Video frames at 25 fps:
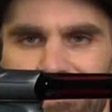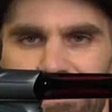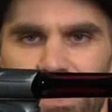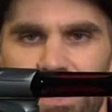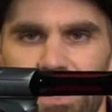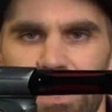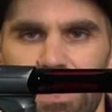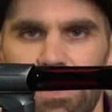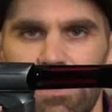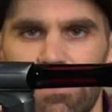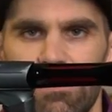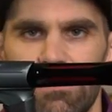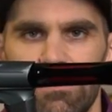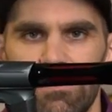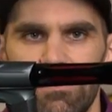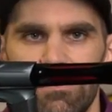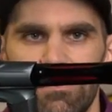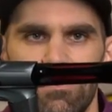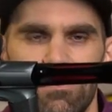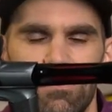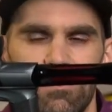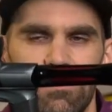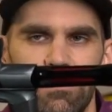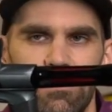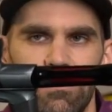Yeah,
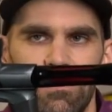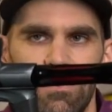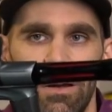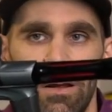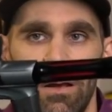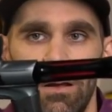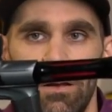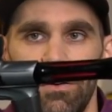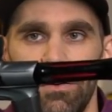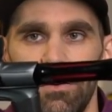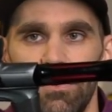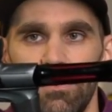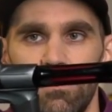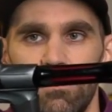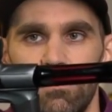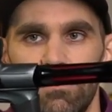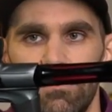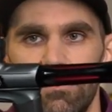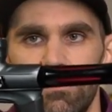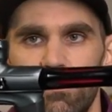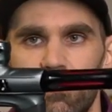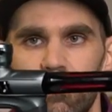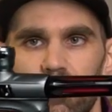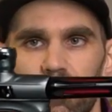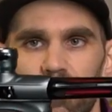I don't know,
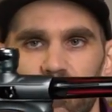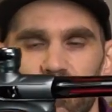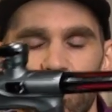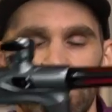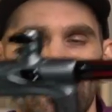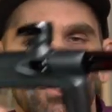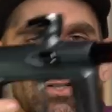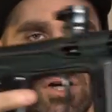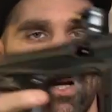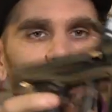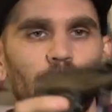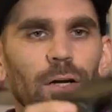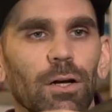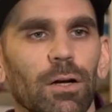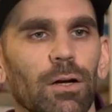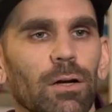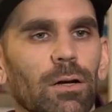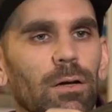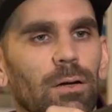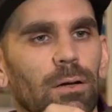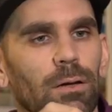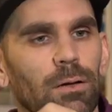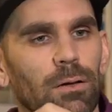it's a Shocker.